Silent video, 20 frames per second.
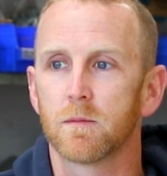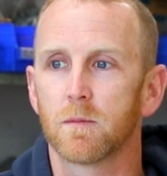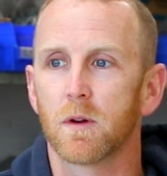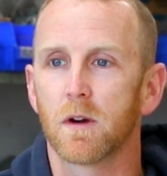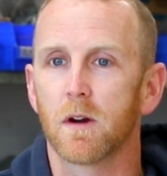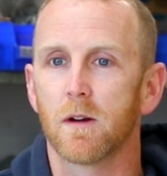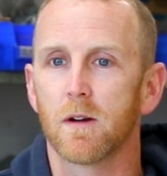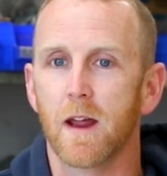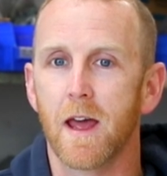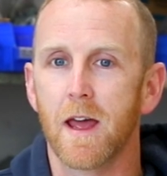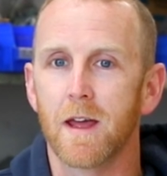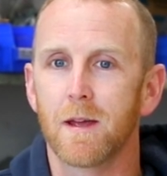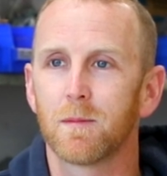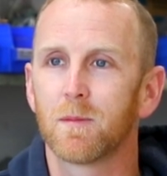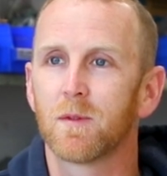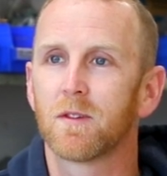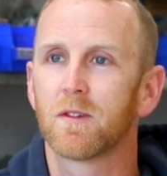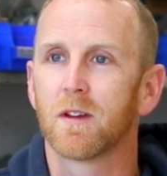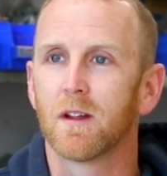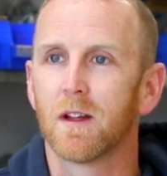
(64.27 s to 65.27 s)
put our
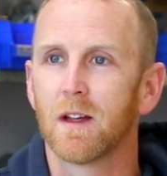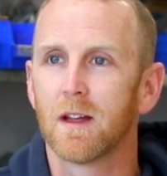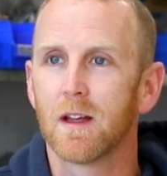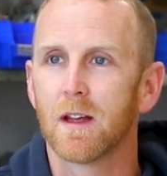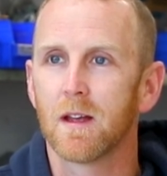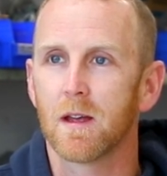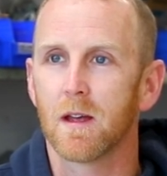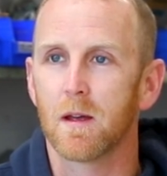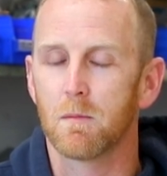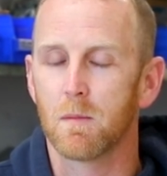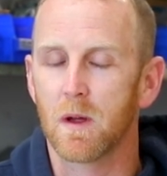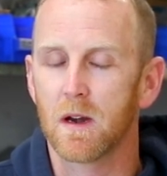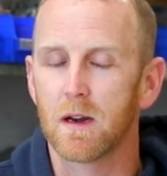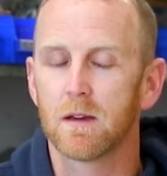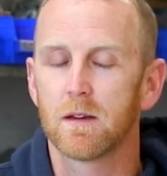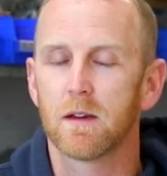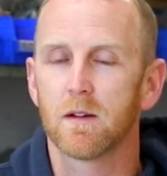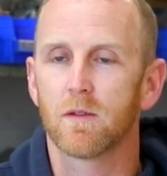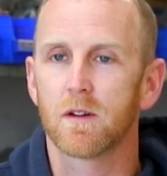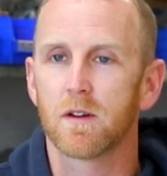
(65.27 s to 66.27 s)
names at many
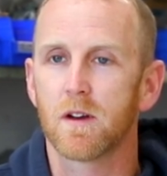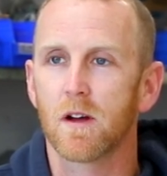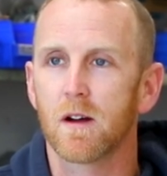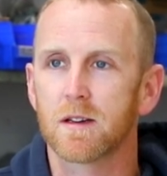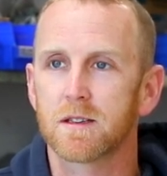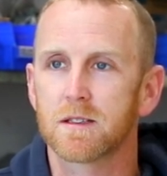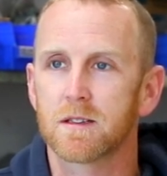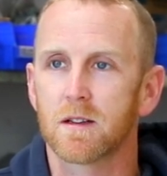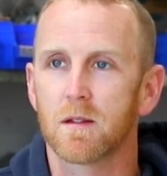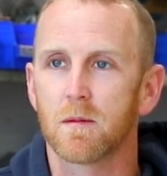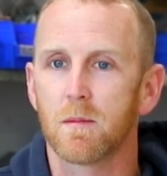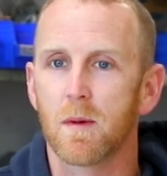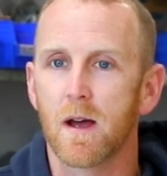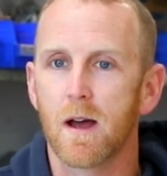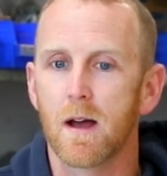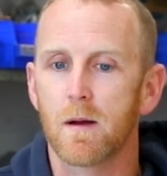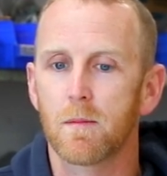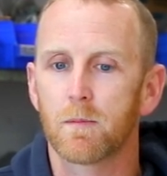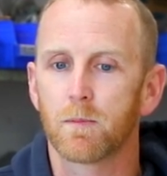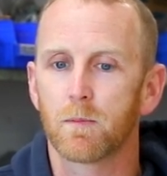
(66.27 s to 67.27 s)
different dots on the
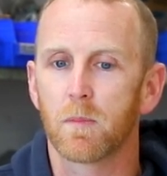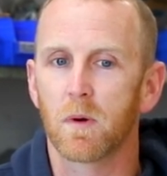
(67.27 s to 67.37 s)
map,